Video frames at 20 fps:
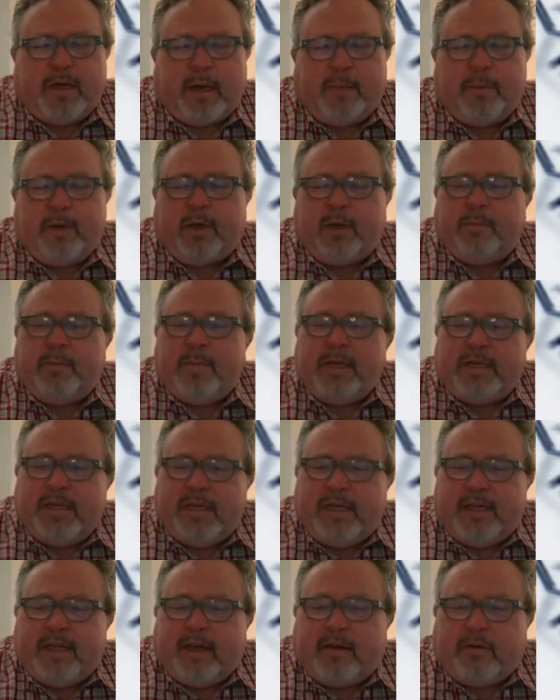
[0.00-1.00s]
topic. You may
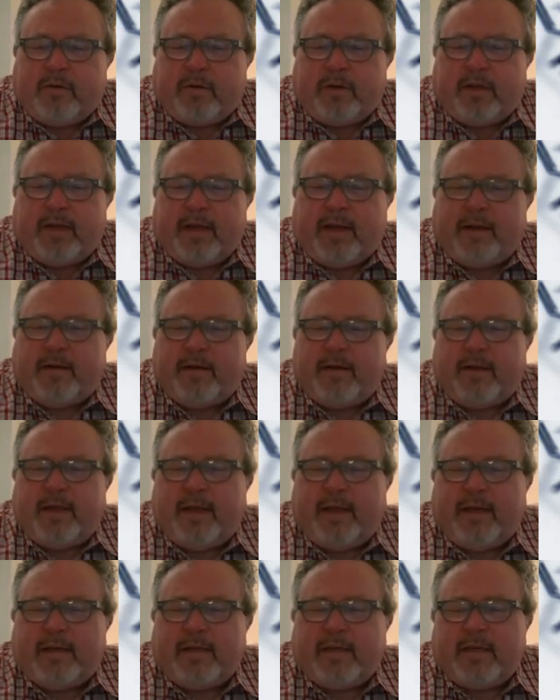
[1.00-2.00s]
see
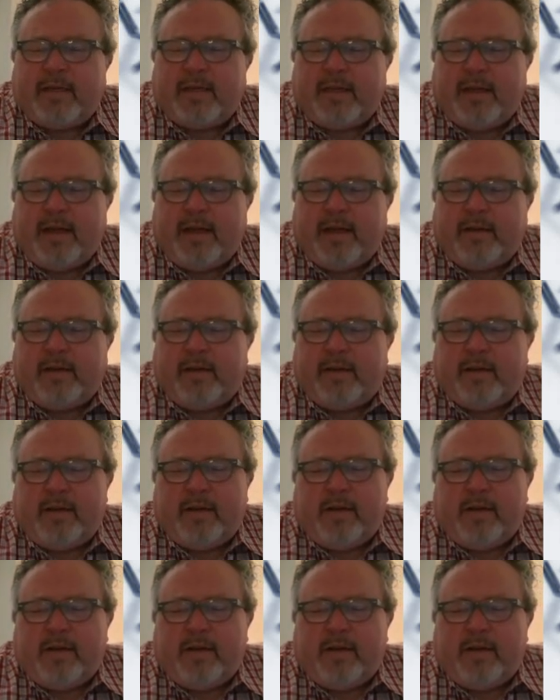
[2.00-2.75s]
that